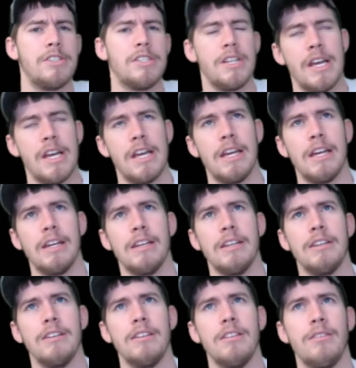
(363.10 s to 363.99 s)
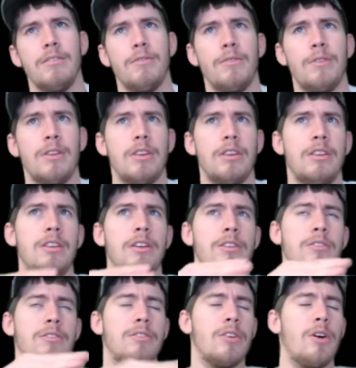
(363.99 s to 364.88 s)
and
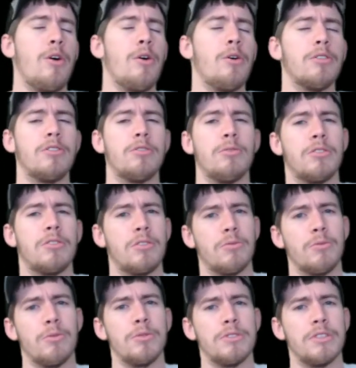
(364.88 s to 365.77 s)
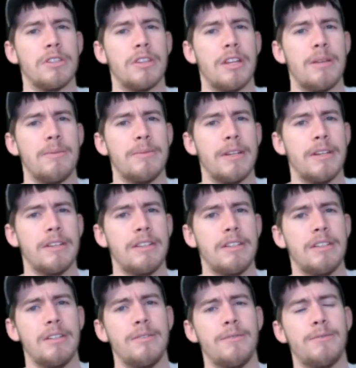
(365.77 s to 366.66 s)
there's all sorts of rules of thumbs out
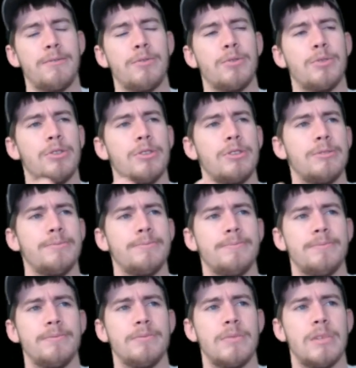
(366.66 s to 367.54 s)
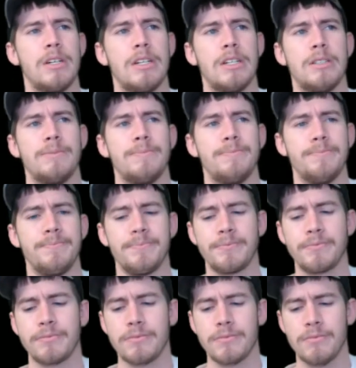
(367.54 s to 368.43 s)
there for
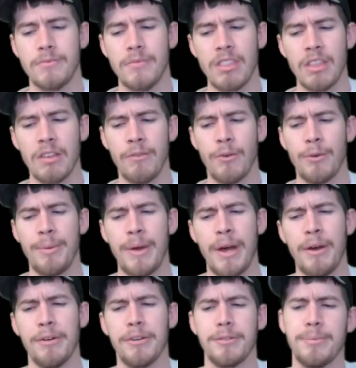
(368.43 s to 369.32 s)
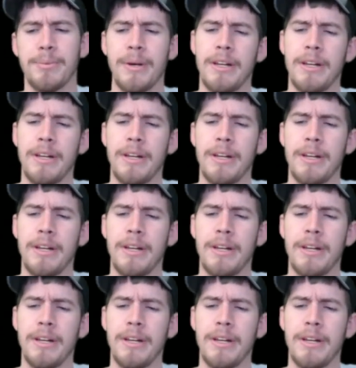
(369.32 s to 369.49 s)
power supply.